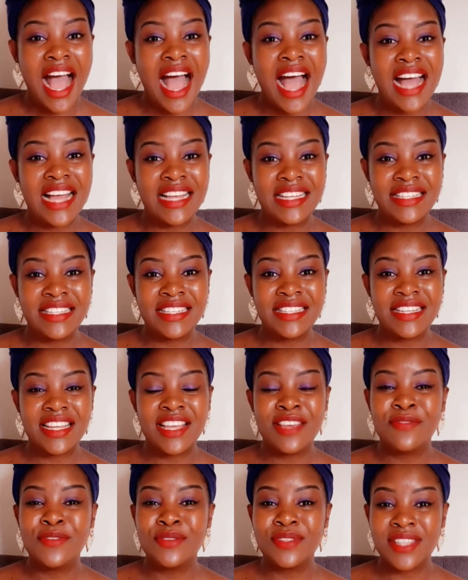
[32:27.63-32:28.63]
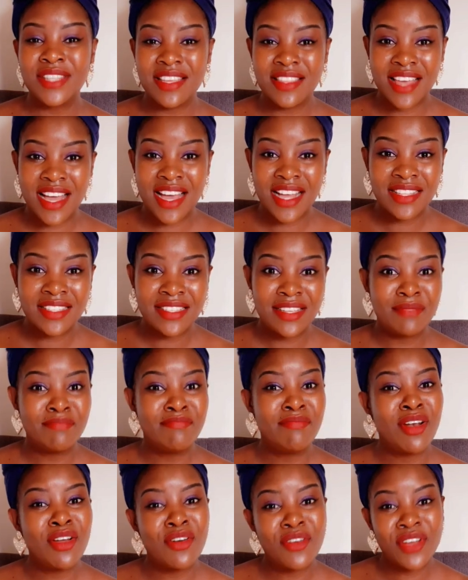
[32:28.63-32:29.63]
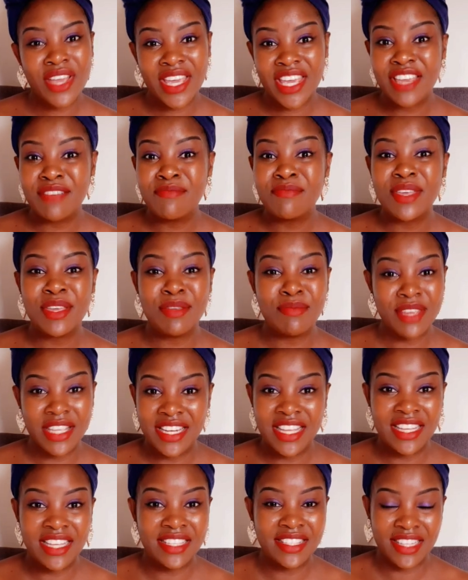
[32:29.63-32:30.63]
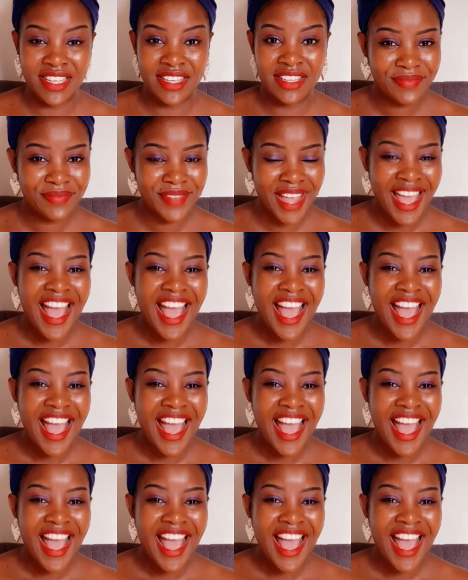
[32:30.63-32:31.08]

And if you see that, block him immediately.